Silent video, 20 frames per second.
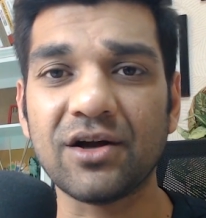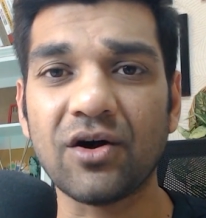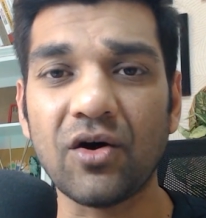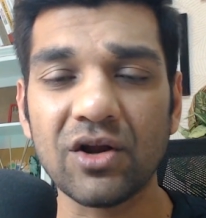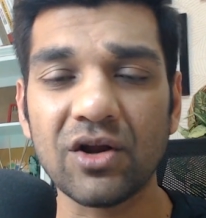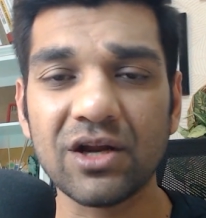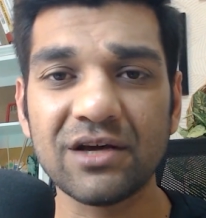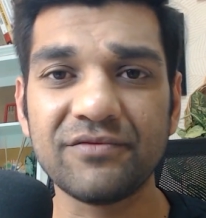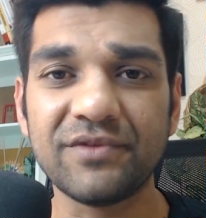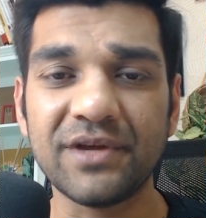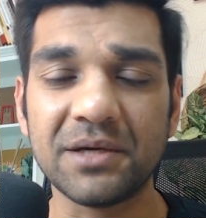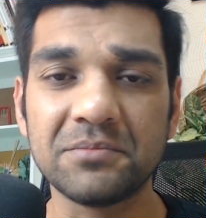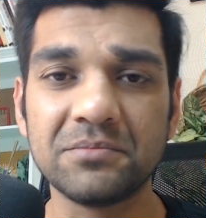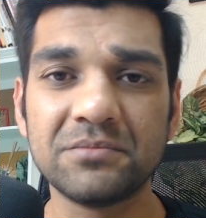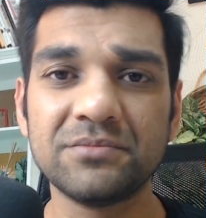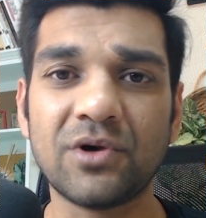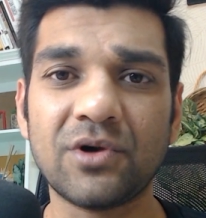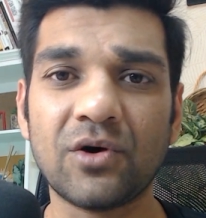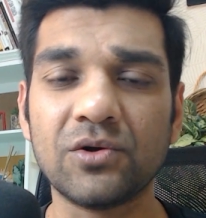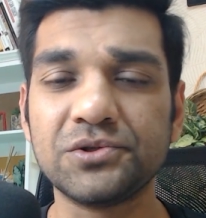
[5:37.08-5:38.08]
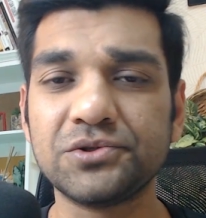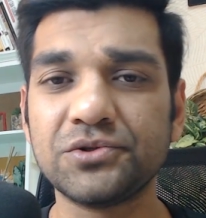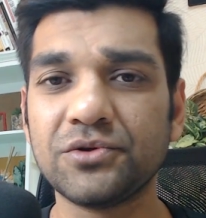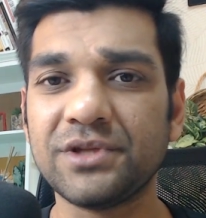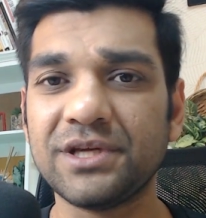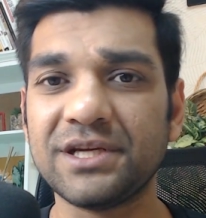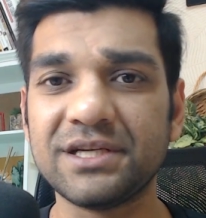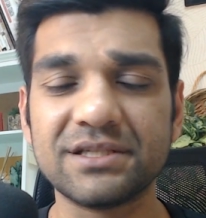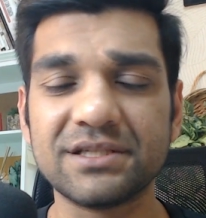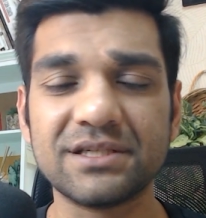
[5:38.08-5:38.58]
all of them also,
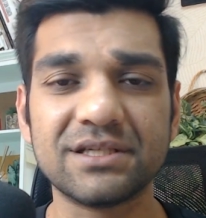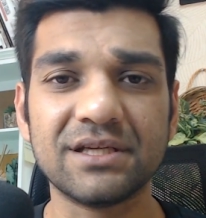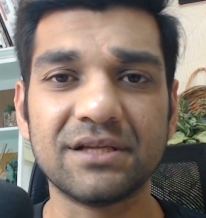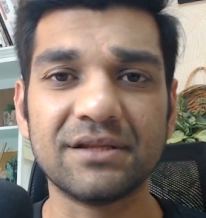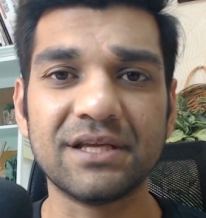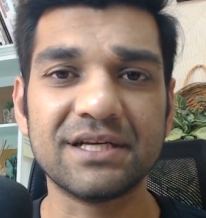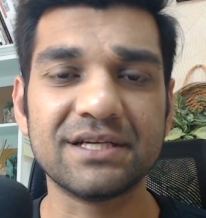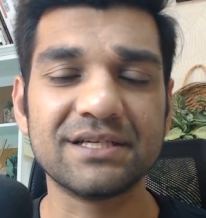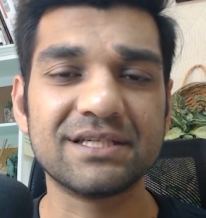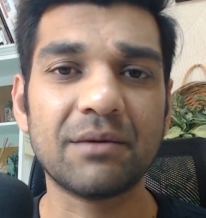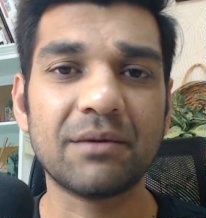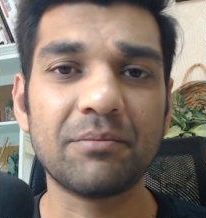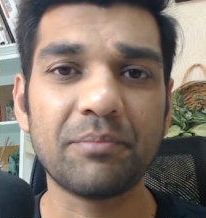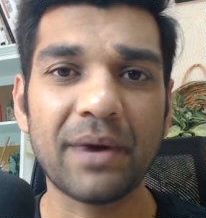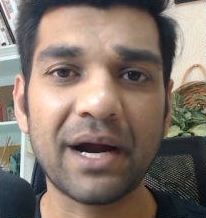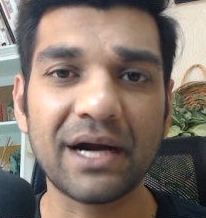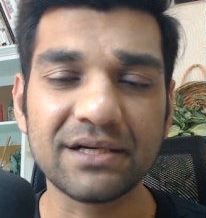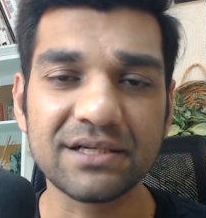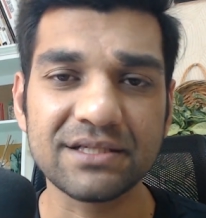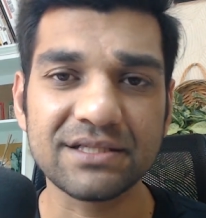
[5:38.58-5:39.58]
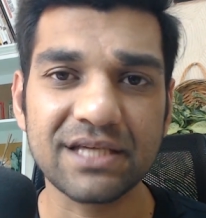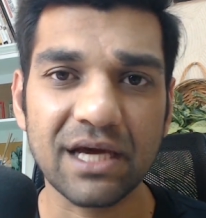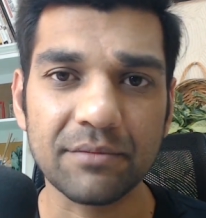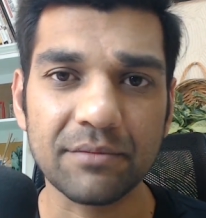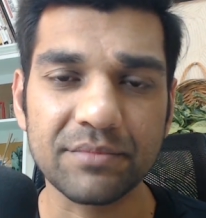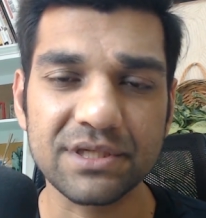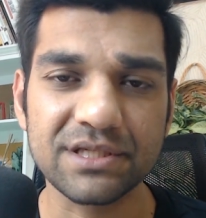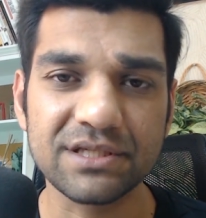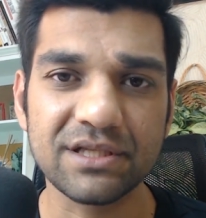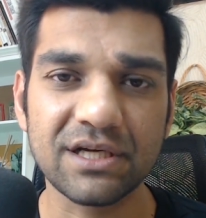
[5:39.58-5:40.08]
there is some patterns
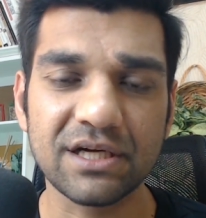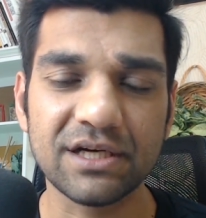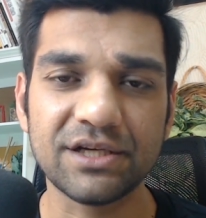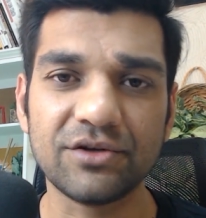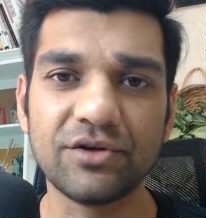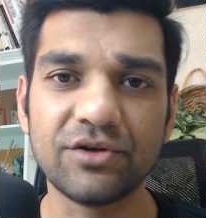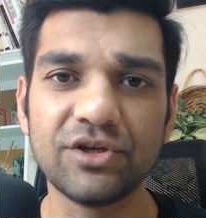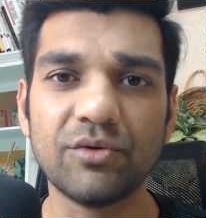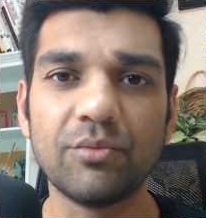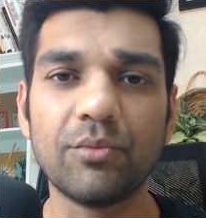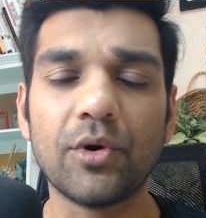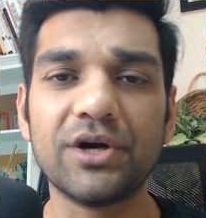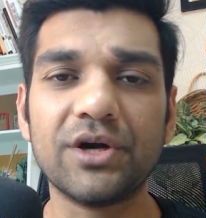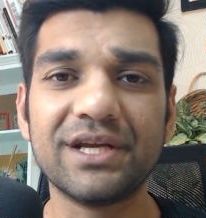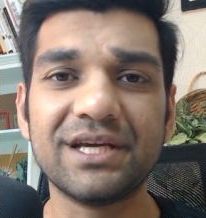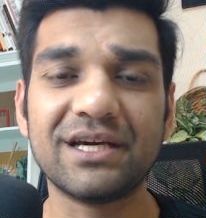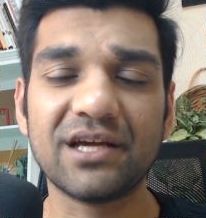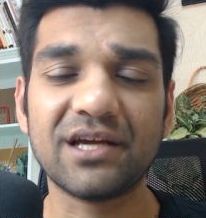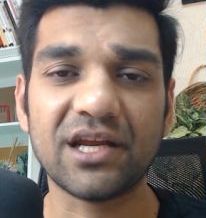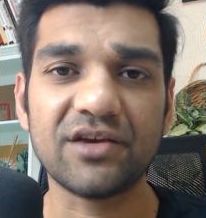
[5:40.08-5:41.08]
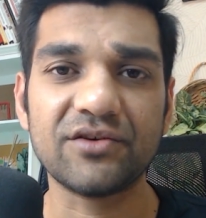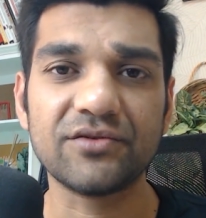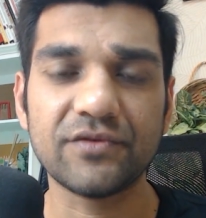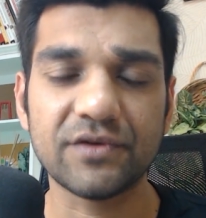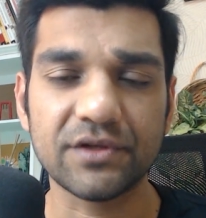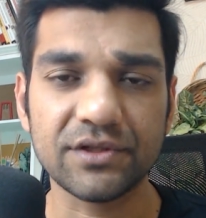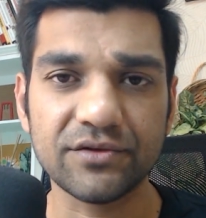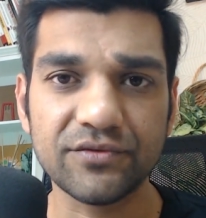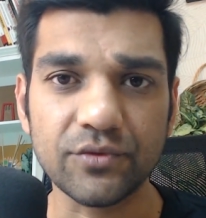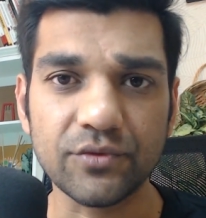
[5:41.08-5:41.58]
happens that, you know, your body craves
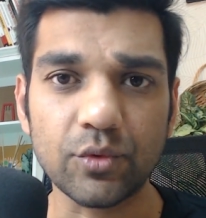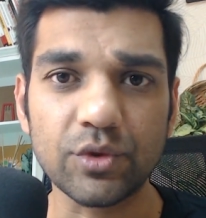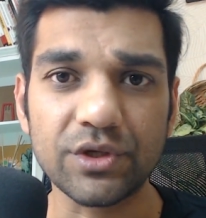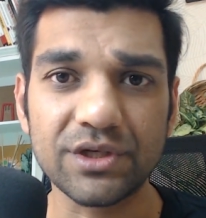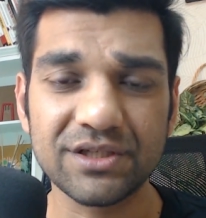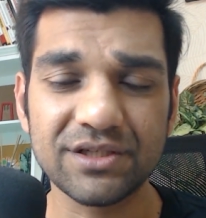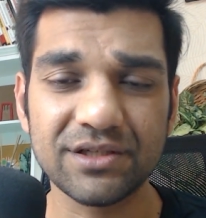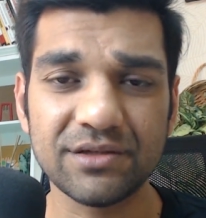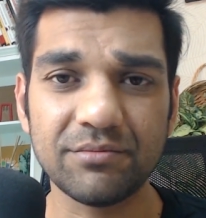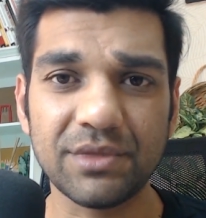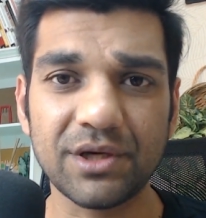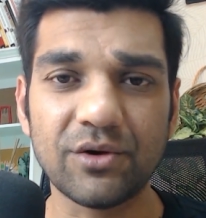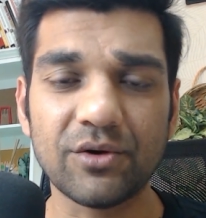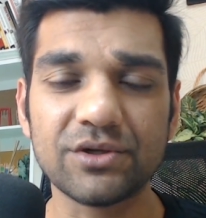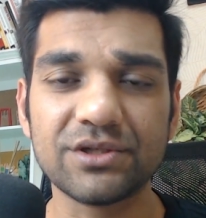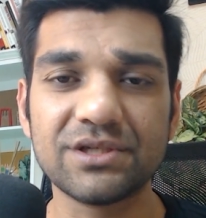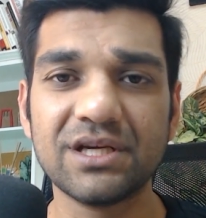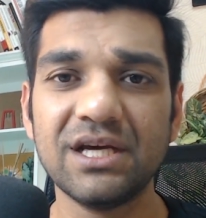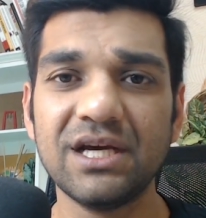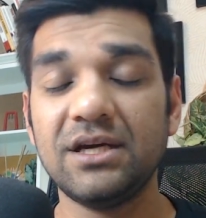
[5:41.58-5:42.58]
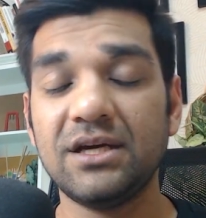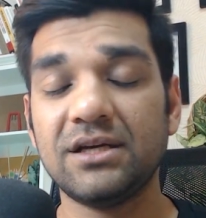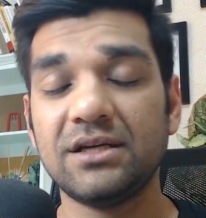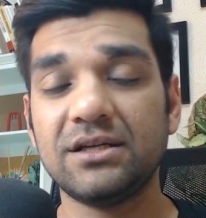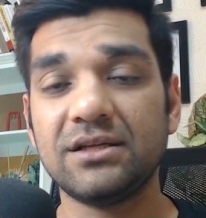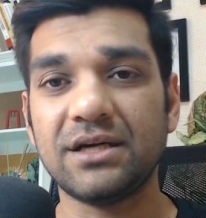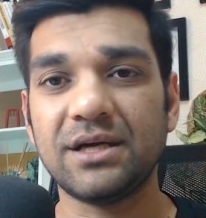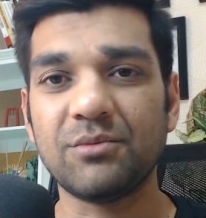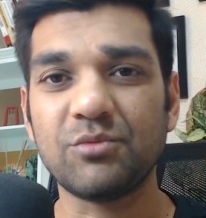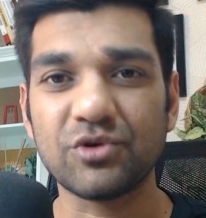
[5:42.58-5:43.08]
for the food, because
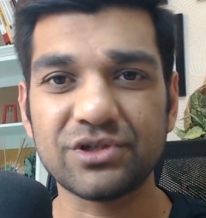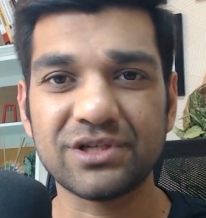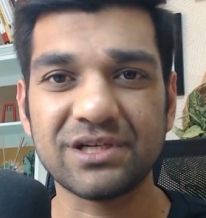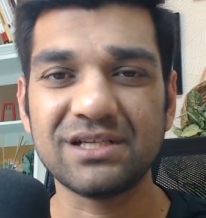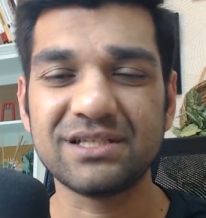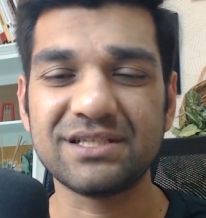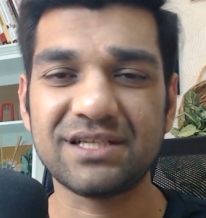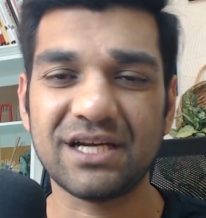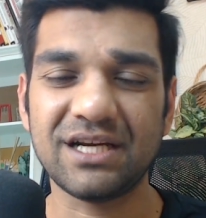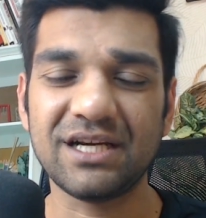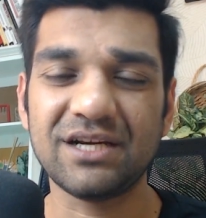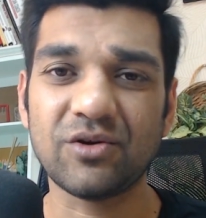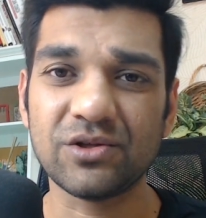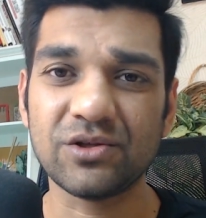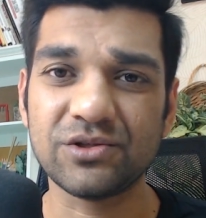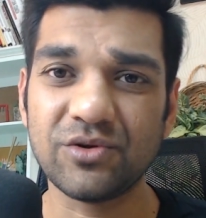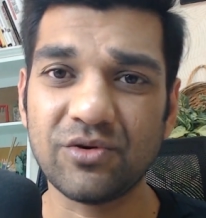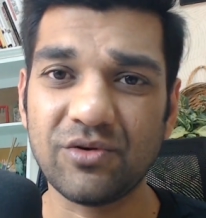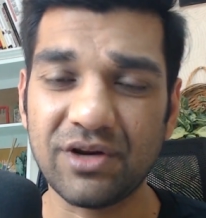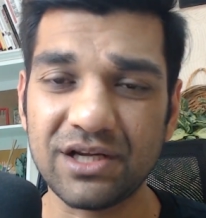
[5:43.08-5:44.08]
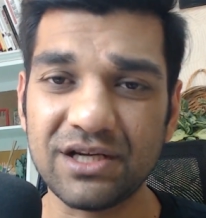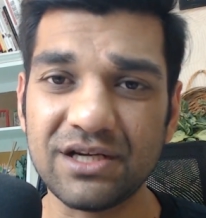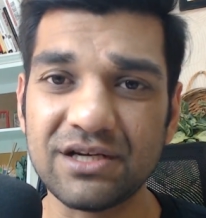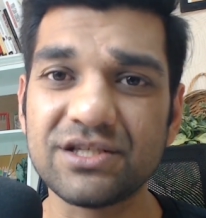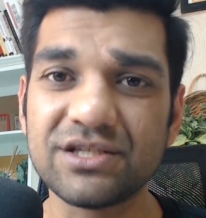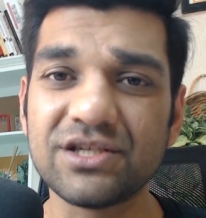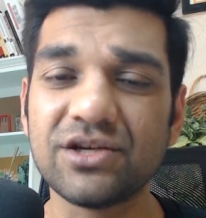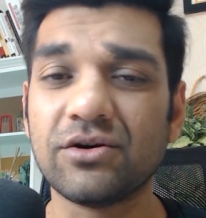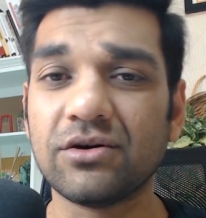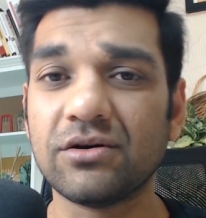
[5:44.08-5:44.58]
the emotional state also
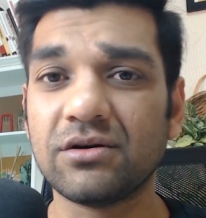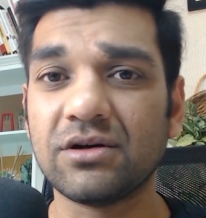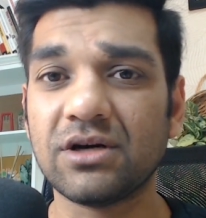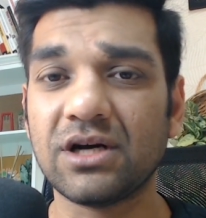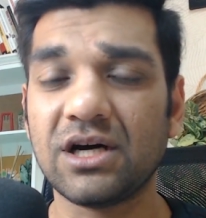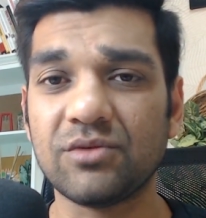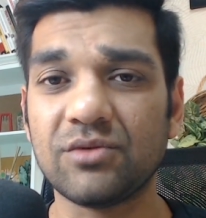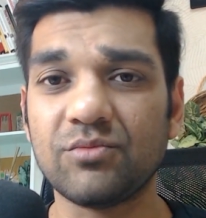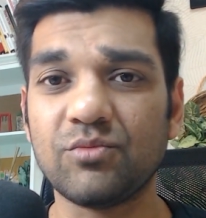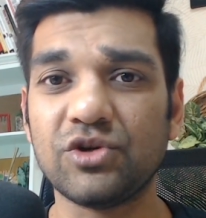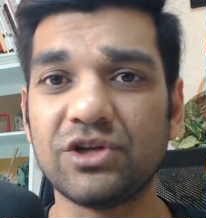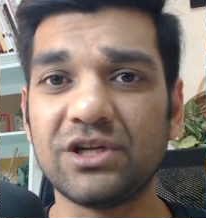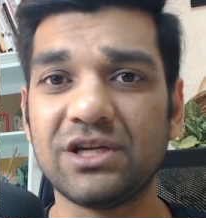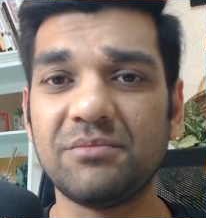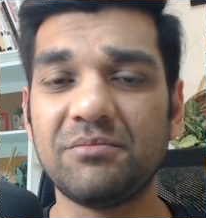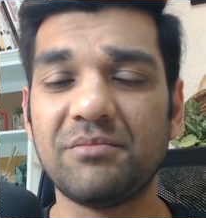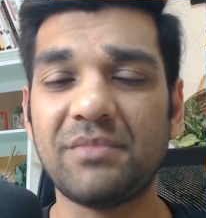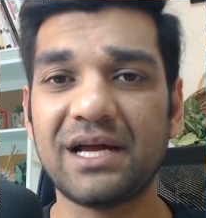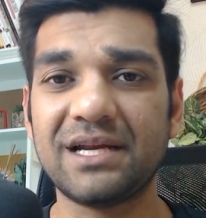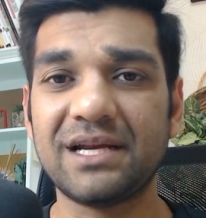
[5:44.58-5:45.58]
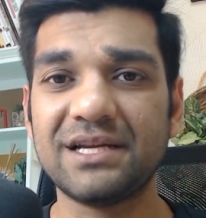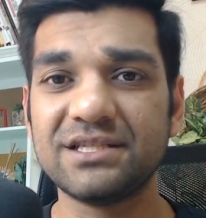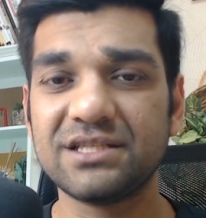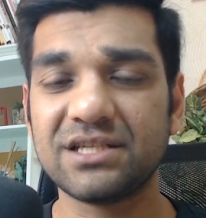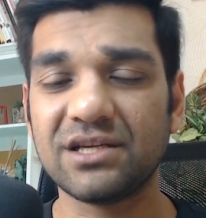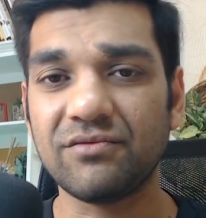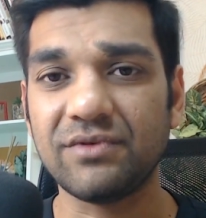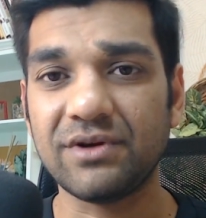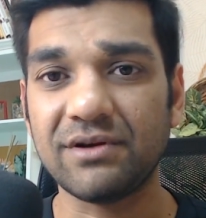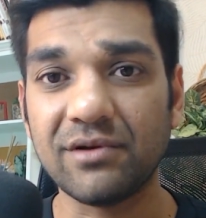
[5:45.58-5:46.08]
triggers your hormonal imbalance
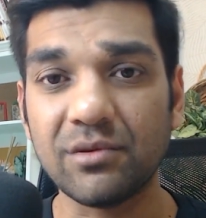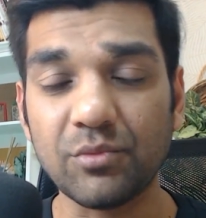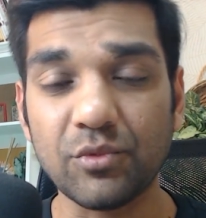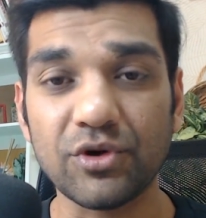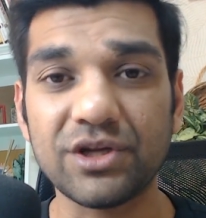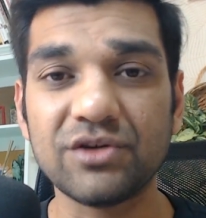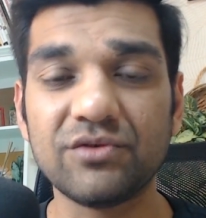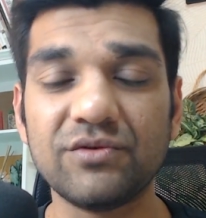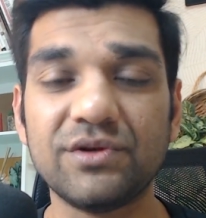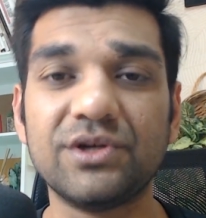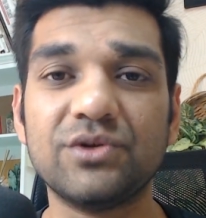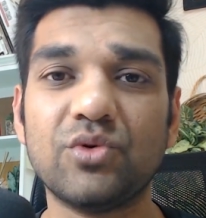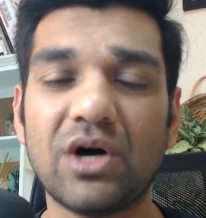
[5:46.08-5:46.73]
and it will put you into